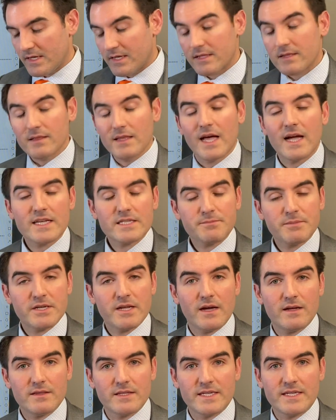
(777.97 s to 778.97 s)
Last but
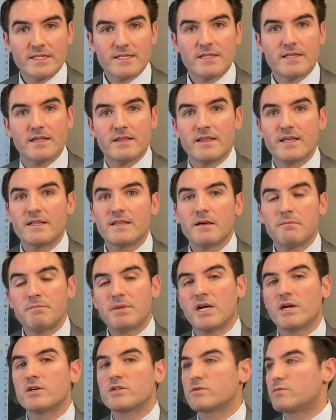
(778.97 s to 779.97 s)
not least, the thing that
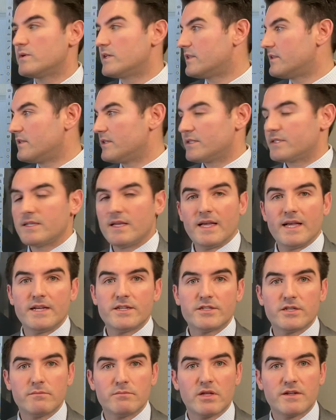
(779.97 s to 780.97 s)
pairs with this
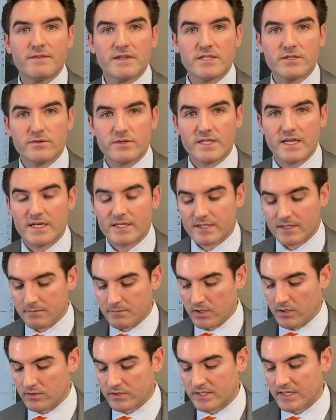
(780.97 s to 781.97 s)
aging blood vessel test the
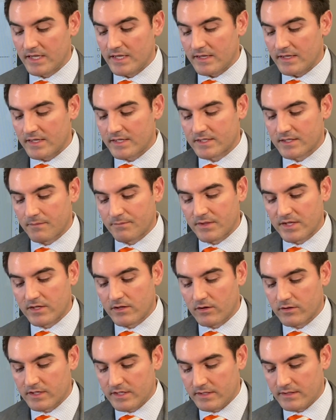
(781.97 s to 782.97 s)
most is something
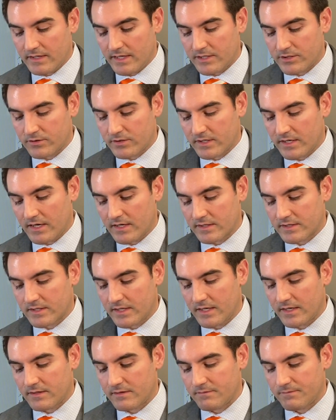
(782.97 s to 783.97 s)
called nitric
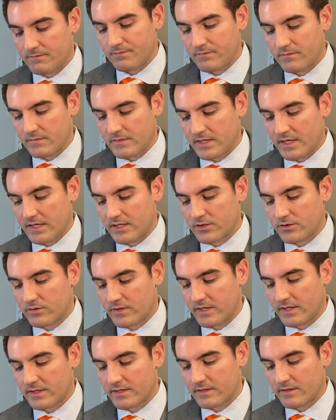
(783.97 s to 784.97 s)
oxide.
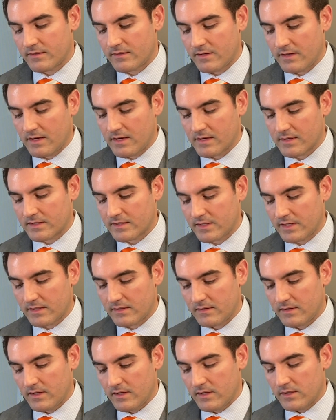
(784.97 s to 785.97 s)
Nitric oxide.
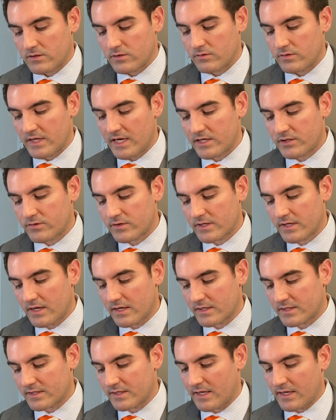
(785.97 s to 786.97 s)
So nitric
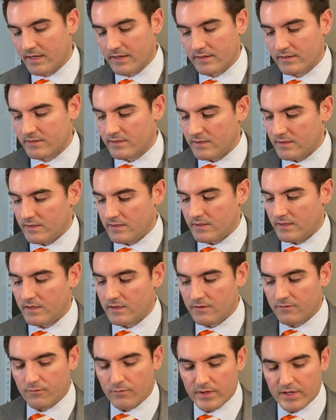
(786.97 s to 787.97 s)
oxide,
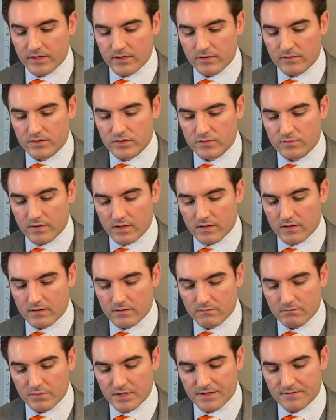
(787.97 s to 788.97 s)
if we go to our
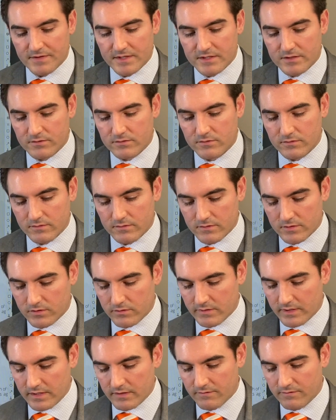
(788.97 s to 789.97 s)
blood vessel
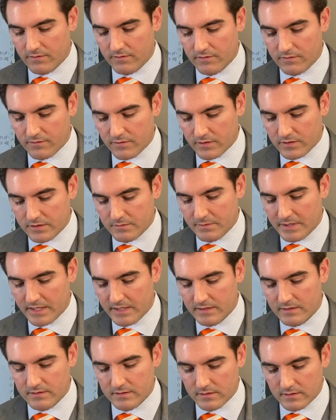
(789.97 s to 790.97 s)
screen from the first
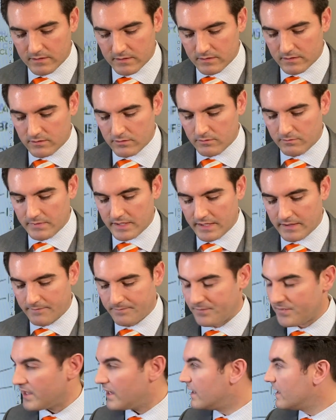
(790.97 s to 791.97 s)
page, zoom in.
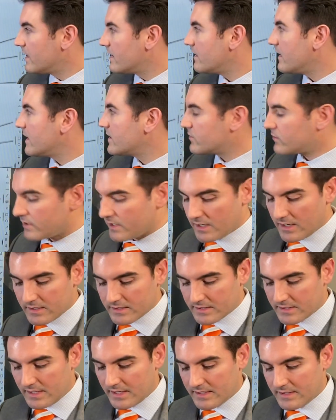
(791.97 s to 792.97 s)
Nitric
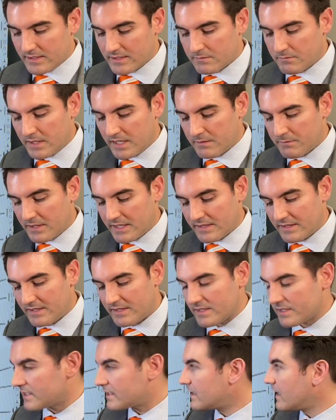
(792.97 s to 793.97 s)
oxide is made by
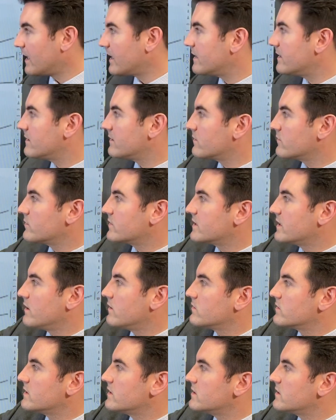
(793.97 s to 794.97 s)
these tiny little
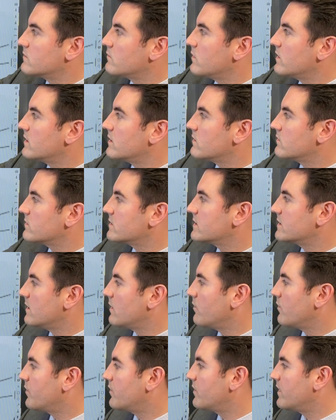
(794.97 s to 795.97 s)
cells, these one little
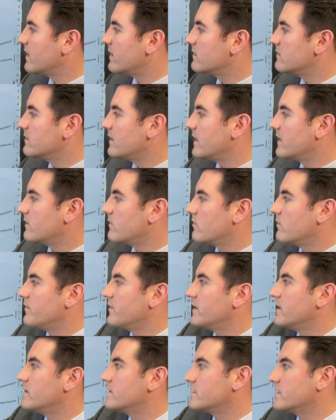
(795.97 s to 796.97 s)
cell thick layer on
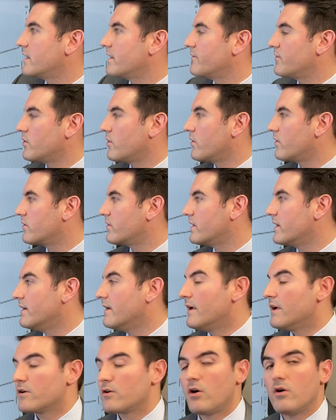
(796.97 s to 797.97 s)
the inside of your artery
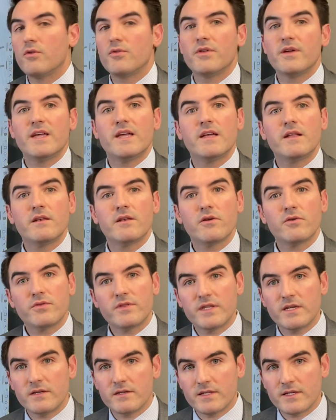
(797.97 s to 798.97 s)
called the
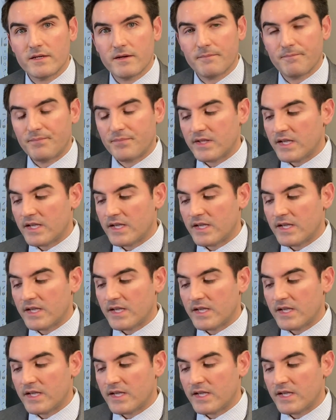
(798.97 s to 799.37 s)
endothelium.